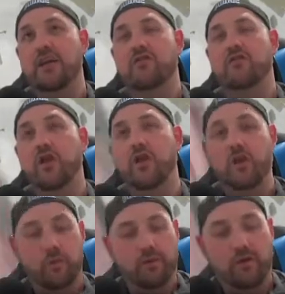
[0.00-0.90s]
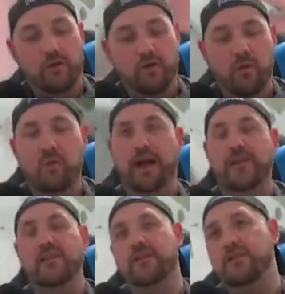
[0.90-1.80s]
So we've got small
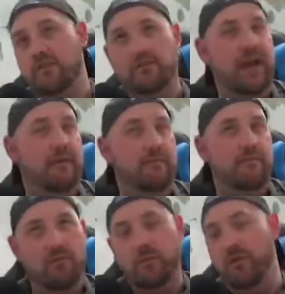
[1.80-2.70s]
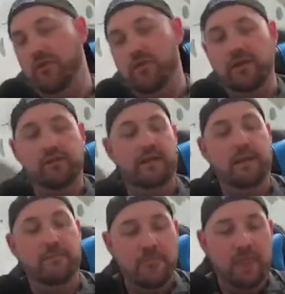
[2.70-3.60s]
packages for ramp, removal, things like
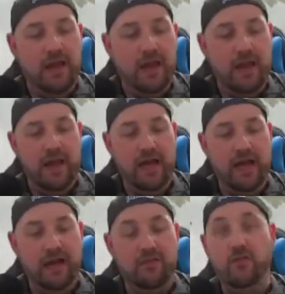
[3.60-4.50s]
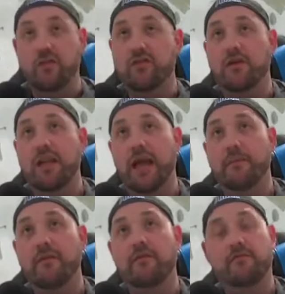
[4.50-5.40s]
that. Uh, so Skull
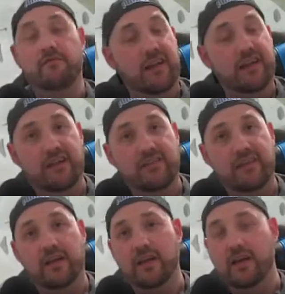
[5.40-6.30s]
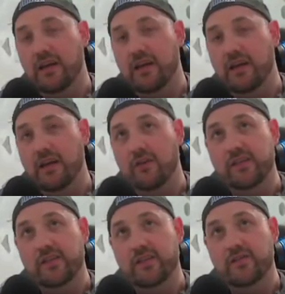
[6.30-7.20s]
Clamp, fantastic. Uh,
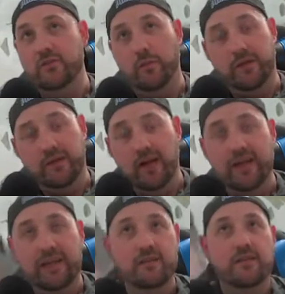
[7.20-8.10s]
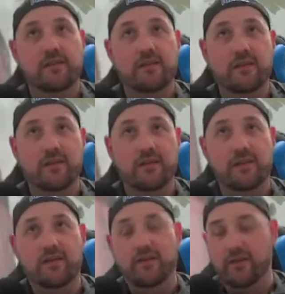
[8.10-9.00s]
creatures will be dying.
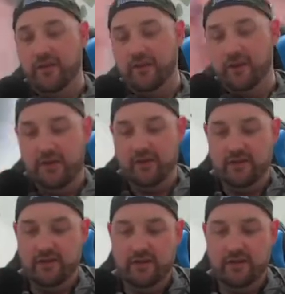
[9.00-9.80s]
Uh, so very, very nice.